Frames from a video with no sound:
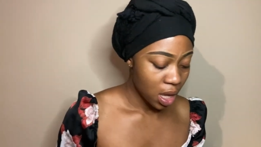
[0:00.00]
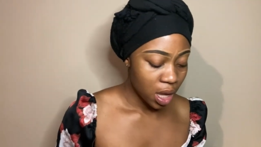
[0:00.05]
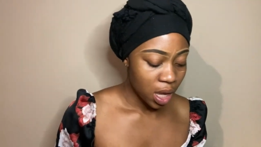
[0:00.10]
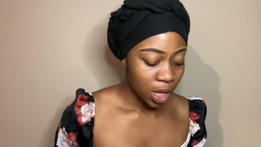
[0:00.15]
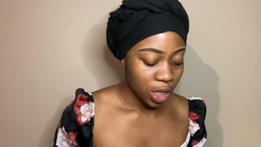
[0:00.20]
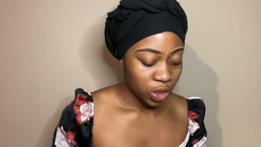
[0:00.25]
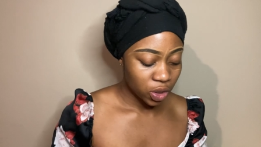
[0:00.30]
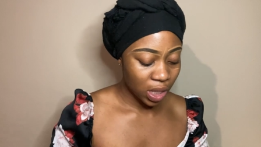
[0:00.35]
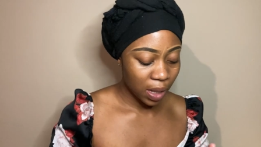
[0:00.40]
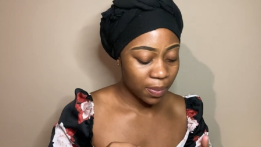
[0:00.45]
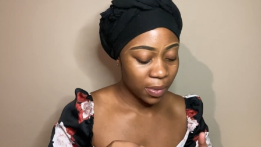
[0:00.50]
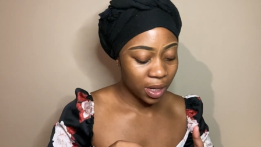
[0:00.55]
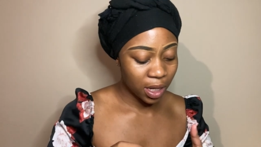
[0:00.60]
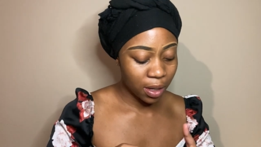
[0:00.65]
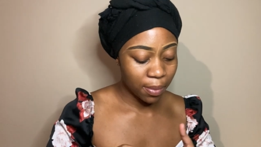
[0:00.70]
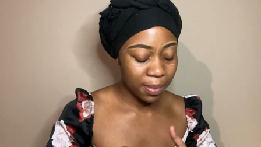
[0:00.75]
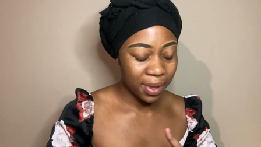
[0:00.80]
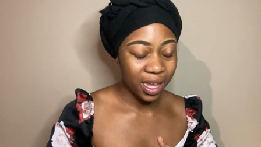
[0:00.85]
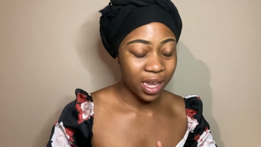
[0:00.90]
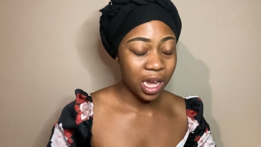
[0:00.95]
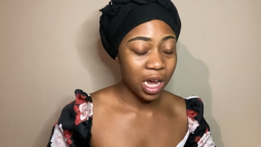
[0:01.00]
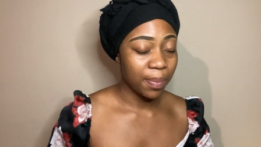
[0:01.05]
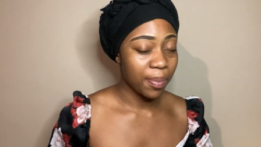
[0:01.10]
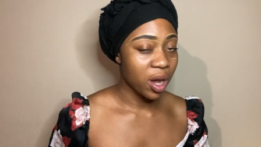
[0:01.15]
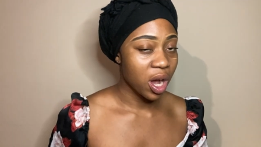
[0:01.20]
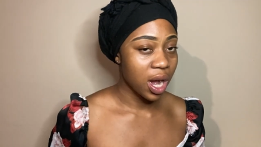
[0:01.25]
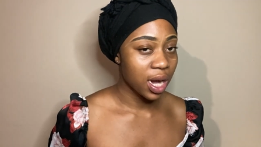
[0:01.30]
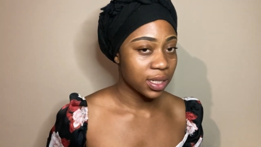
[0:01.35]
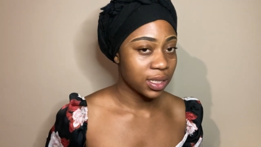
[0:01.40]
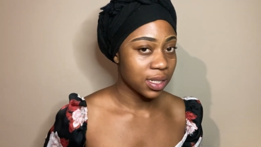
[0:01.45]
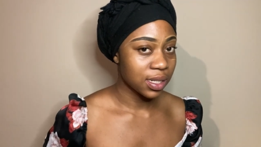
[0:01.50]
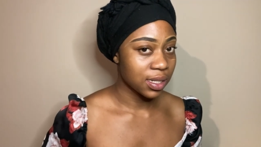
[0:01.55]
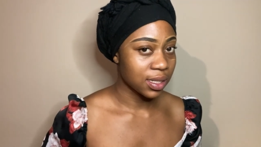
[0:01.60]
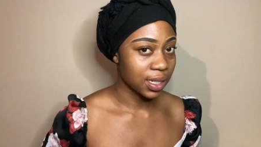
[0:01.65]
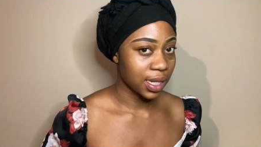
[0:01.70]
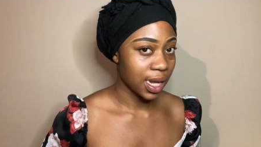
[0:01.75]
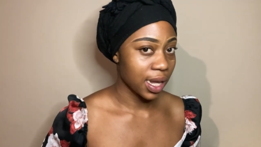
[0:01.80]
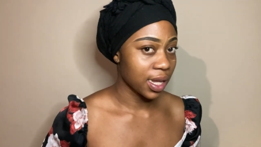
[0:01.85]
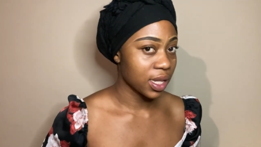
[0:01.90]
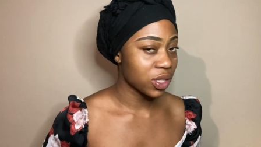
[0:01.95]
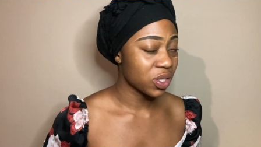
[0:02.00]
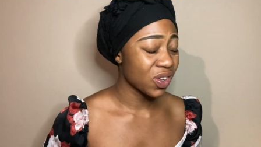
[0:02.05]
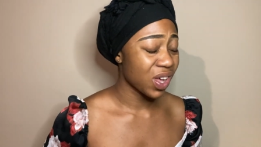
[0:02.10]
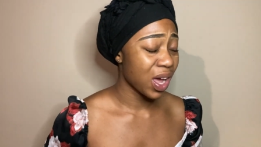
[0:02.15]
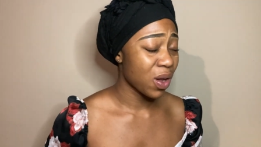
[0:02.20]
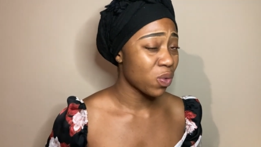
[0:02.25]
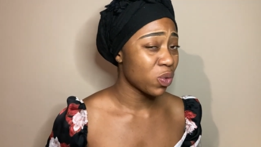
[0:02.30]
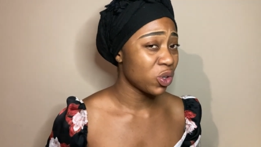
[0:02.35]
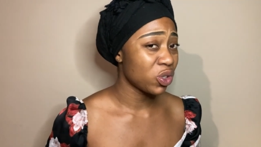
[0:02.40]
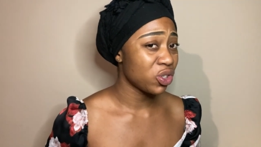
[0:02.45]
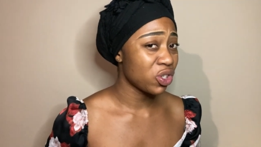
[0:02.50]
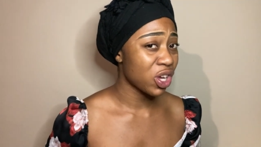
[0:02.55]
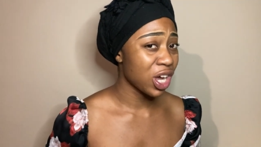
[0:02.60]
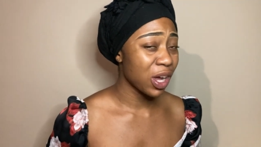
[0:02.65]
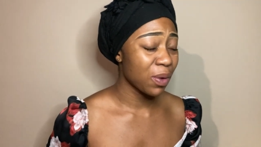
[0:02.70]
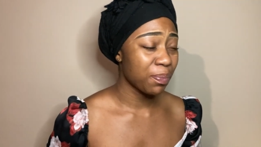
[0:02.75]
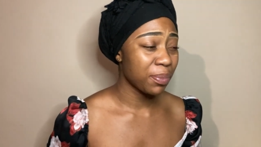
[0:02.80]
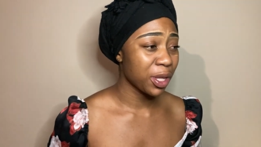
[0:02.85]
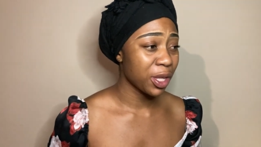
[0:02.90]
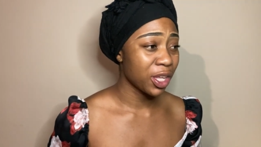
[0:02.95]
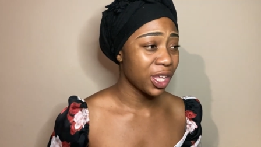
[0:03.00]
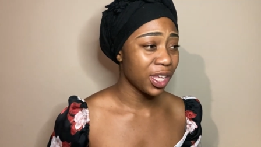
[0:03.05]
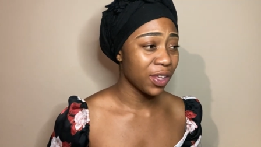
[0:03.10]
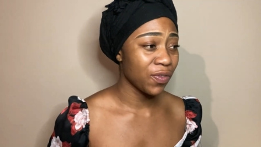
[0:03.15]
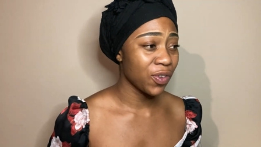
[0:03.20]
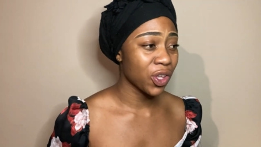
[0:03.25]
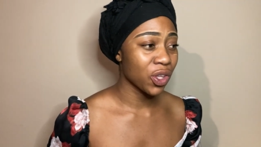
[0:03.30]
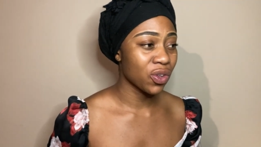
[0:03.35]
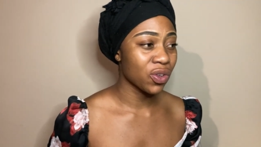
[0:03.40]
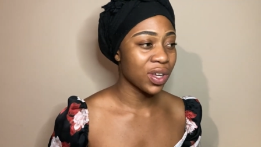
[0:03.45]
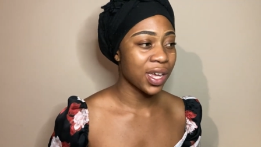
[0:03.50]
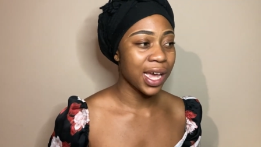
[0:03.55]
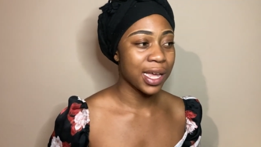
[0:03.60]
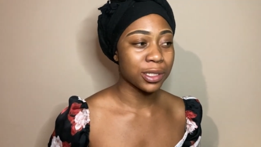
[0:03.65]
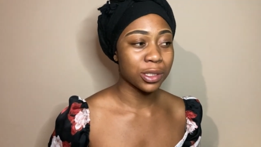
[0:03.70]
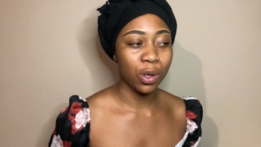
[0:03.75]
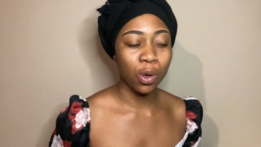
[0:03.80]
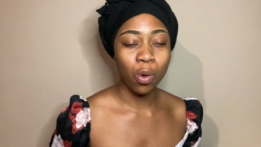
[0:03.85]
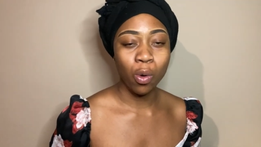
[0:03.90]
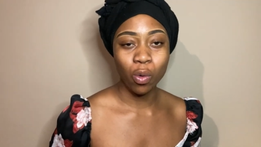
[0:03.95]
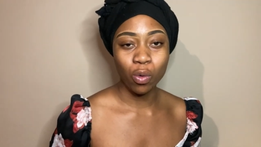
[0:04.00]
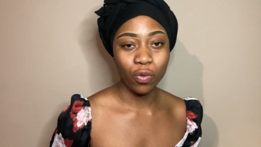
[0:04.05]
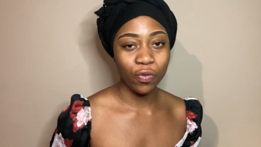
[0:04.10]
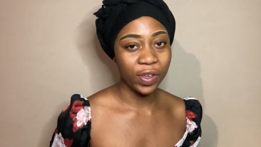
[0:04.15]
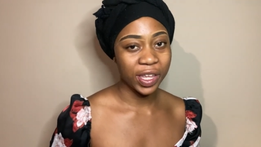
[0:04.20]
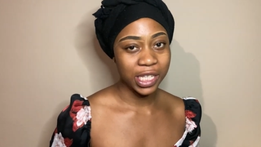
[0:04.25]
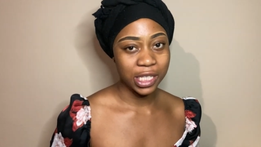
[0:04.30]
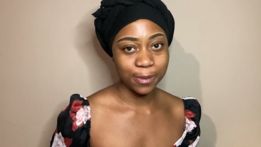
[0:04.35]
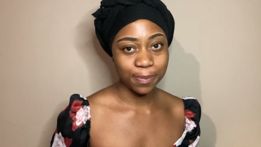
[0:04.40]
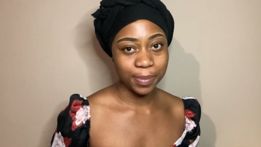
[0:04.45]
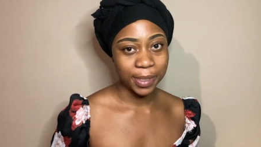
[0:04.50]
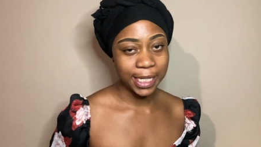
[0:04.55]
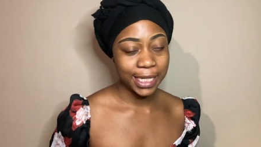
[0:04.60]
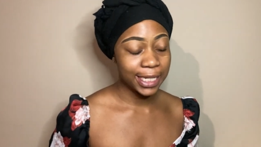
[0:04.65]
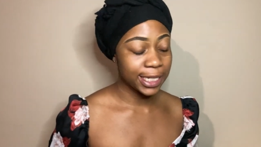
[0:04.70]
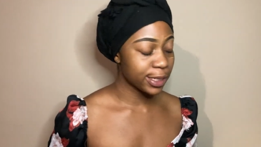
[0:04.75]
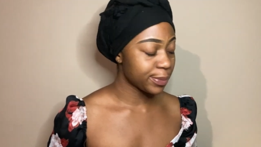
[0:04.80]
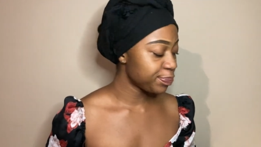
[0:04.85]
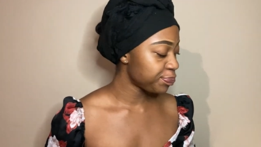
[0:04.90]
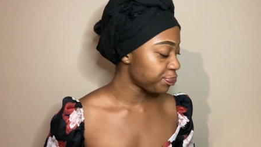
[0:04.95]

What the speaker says: So I'm not a makeup artist, guys, so I will not be giving you guys a whole face beat.